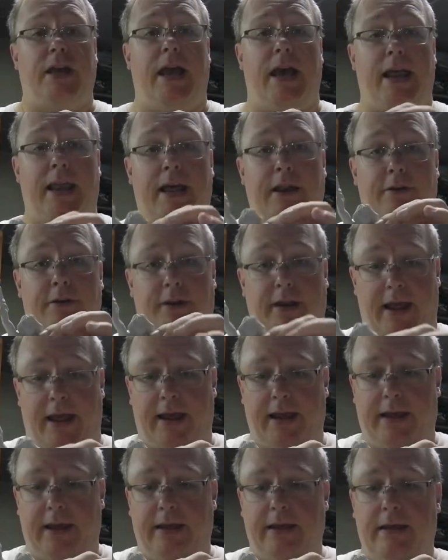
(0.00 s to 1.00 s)
had on her
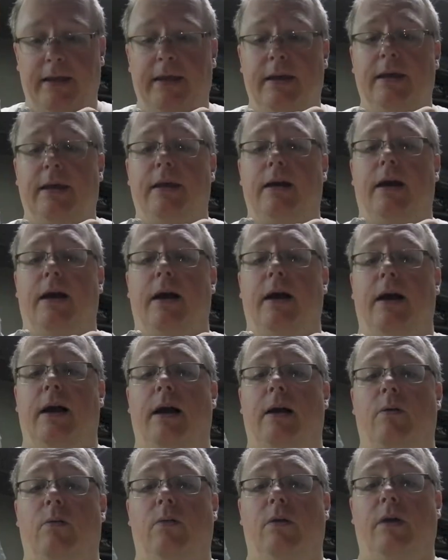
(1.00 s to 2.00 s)
neck
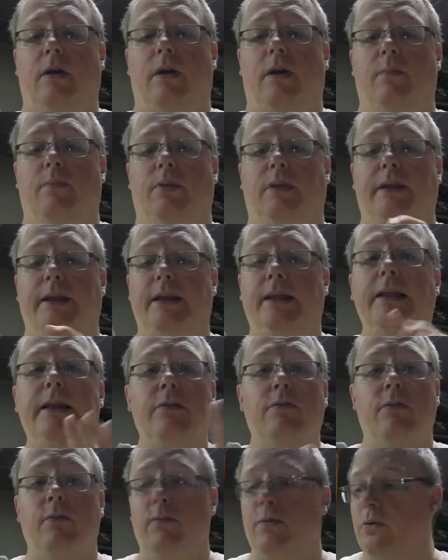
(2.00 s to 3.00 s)
were completely
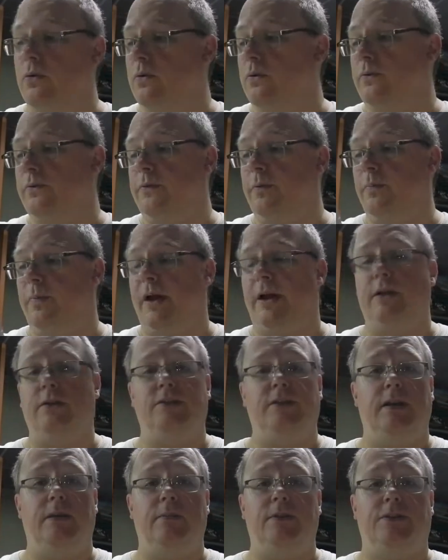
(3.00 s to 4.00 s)
removed by
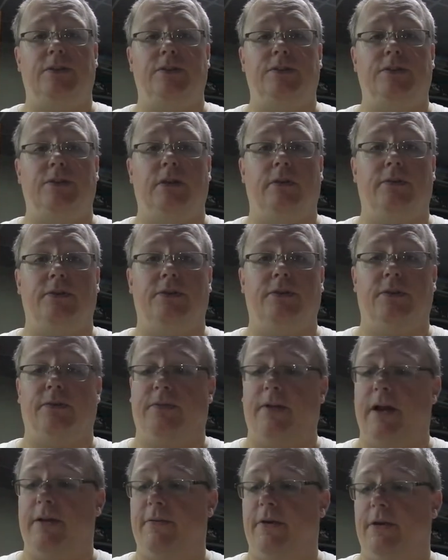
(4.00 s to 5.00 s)
using Mr. Surfacer
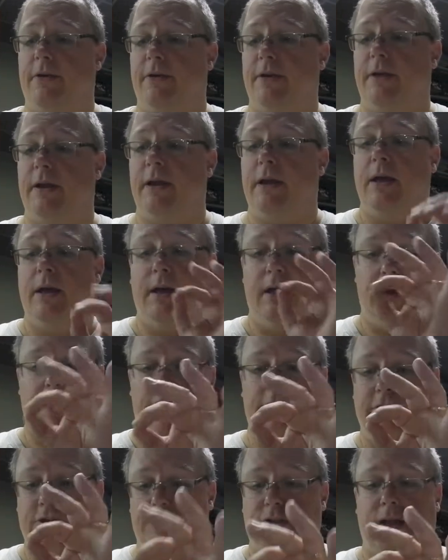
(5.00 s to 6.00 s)
500.
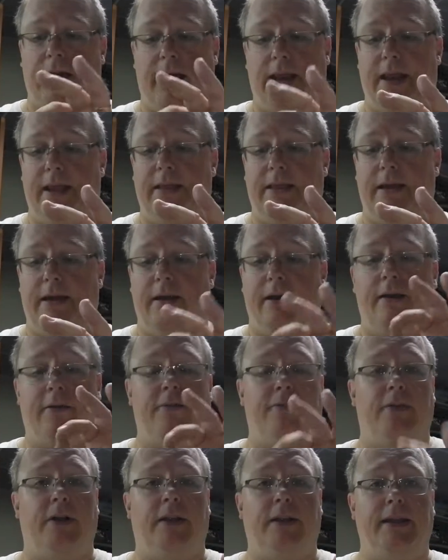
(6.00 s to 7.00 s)
I just got in there,
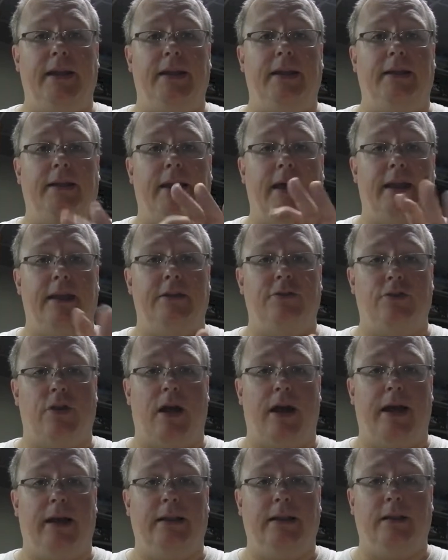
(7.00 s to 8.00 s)
filled it, let it
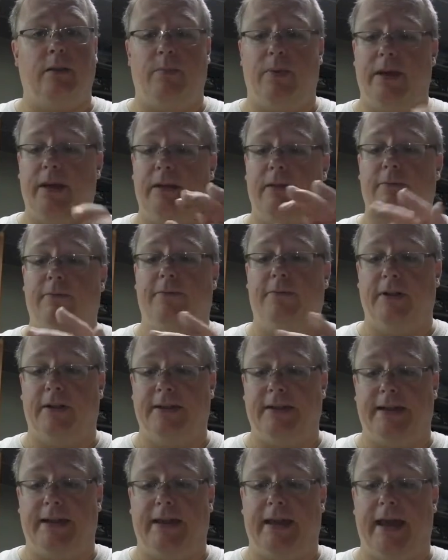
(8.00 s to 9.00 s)
dry a little bit,
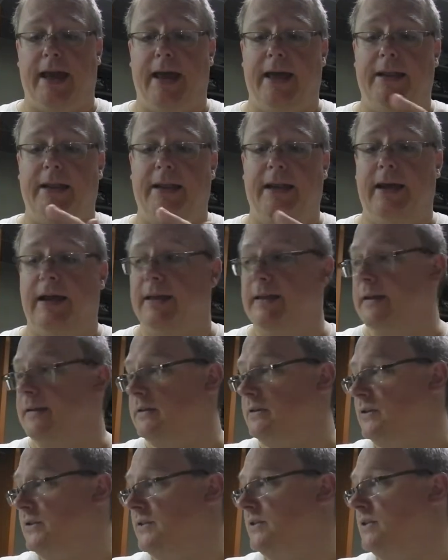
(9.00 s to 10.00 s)
filled it again, and
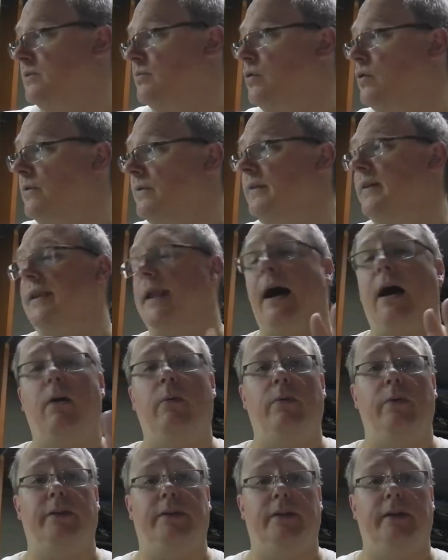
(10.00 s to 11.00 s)
then smoothed it
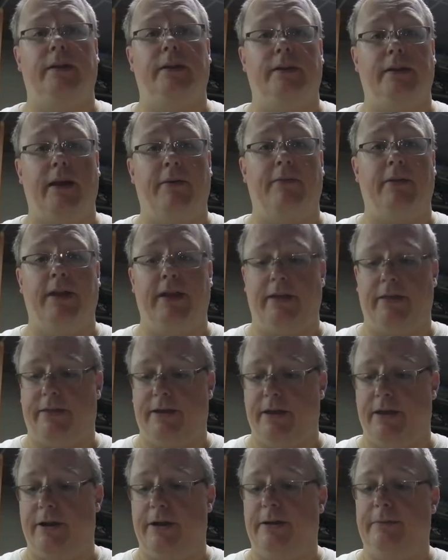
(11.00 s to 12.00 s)
out with the leveling
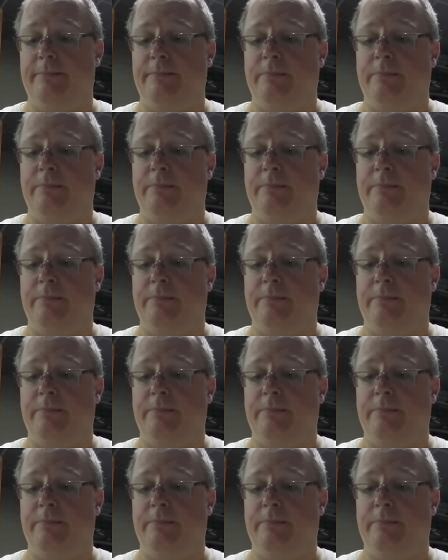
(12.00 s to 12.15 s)
thinner,